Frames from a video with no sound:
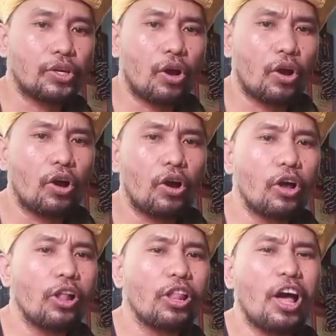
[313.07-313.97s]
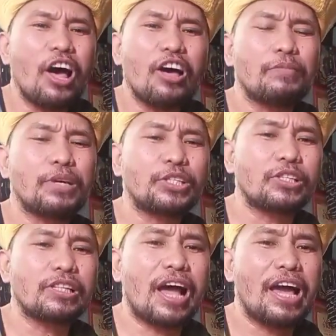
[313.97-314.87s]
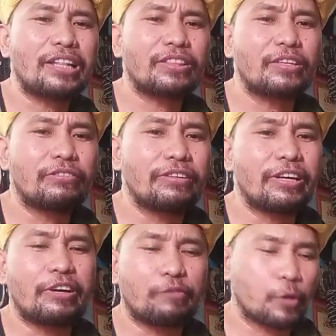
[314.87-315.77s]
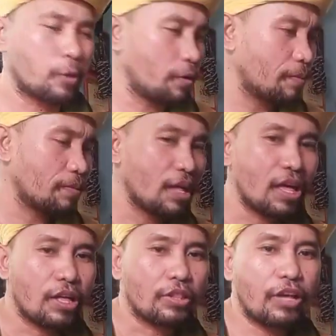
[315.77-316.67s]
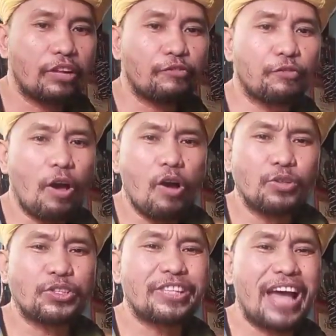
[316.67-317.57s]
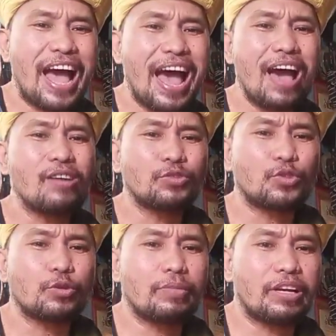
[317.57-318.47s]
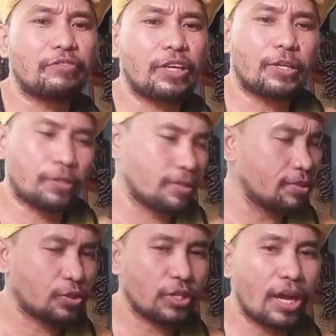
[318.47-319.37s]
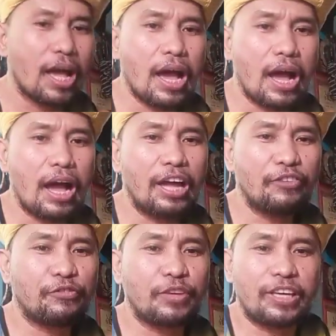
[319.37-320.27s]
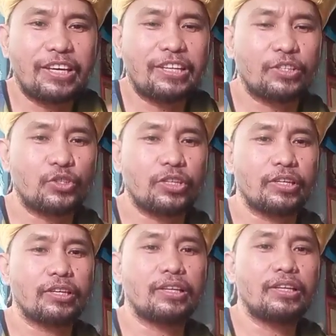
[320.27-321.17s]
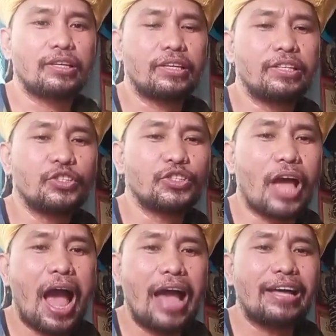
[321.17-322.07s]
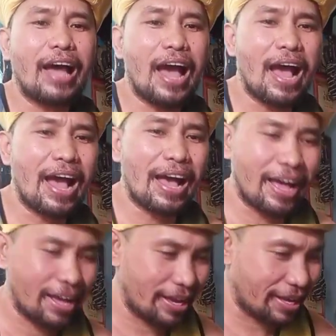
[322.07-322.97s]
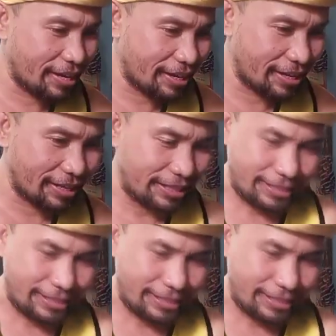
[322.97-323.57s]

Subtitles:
Your love is like the river that flows down to my veins. I feel the chill inside.